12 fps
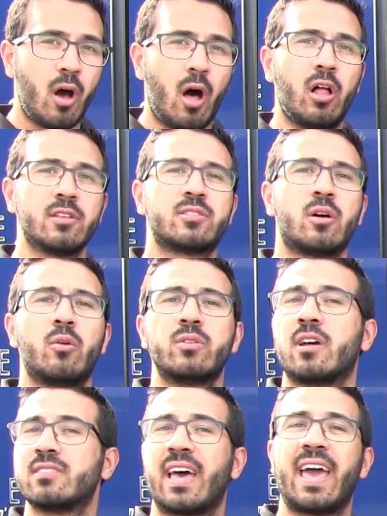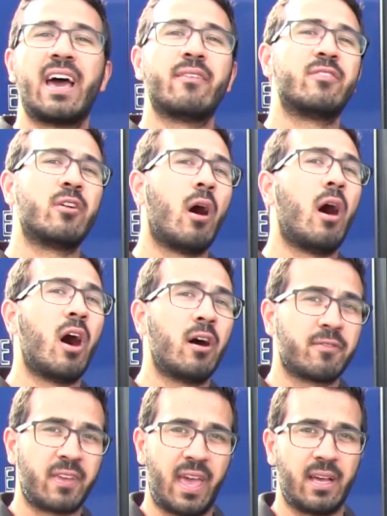Also, it doesn't have your
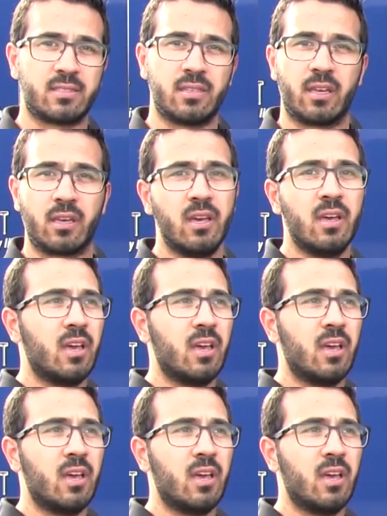off-gassing.